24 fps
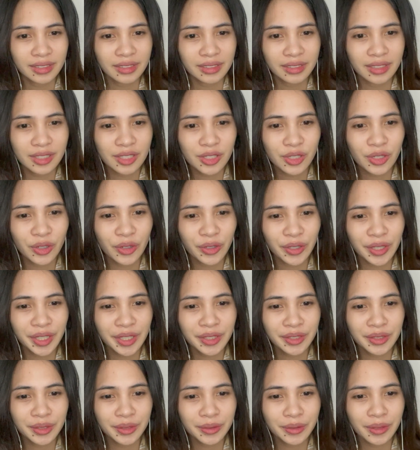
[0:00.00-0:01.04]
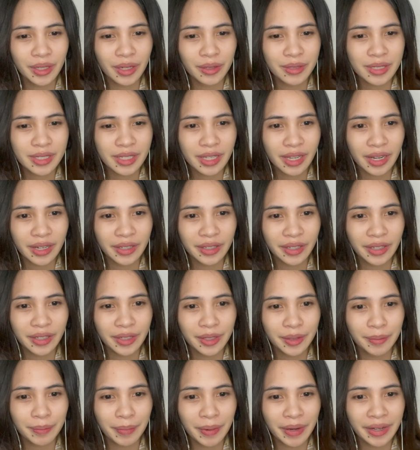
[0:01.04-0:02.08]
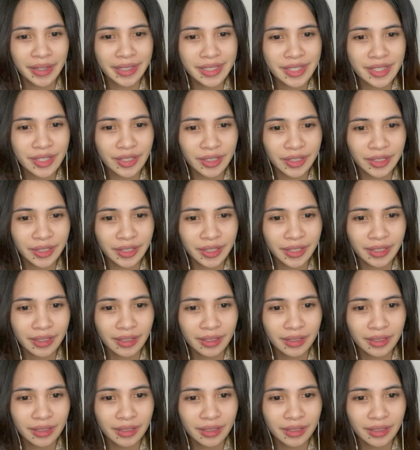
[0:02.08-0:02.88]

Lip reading: Does she already know how scary her parents are?